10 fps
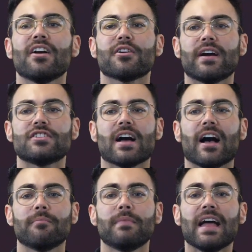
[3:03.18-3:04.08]
Great
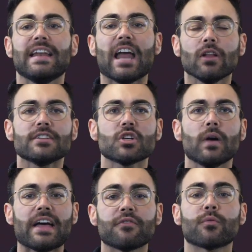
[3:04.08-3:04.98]
job. Now let's go
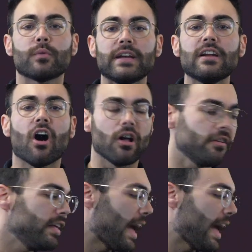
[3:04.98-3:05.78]
ahead and read all of the